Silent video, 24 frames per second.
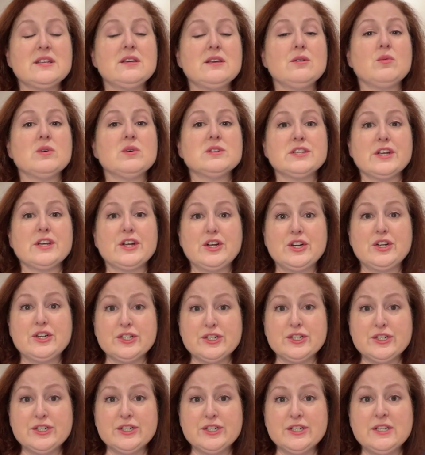It was a
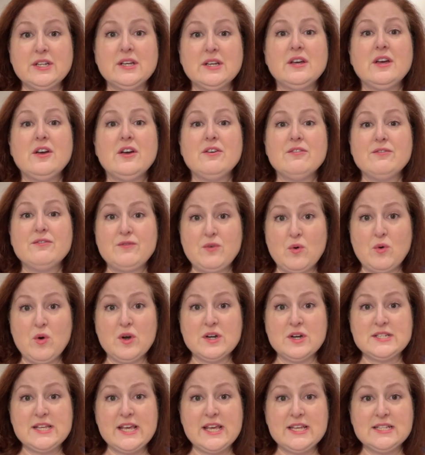good
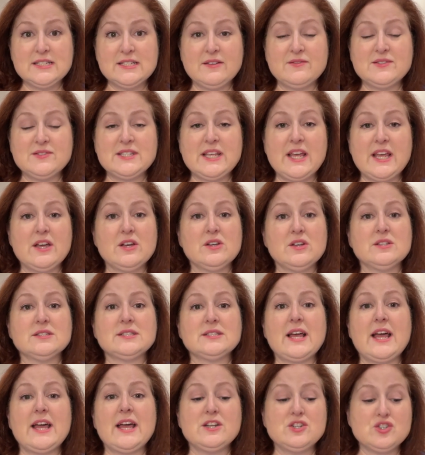4 days of sales.
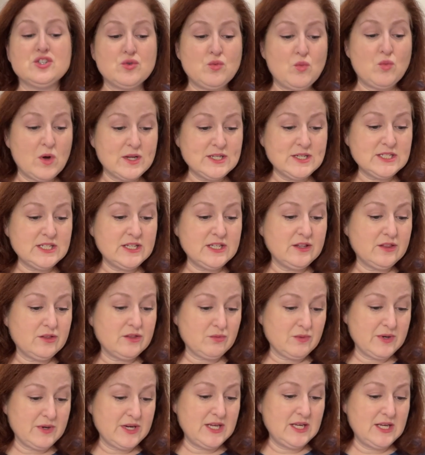I had
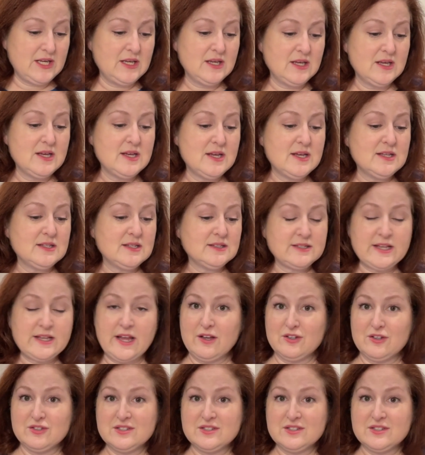23 sales.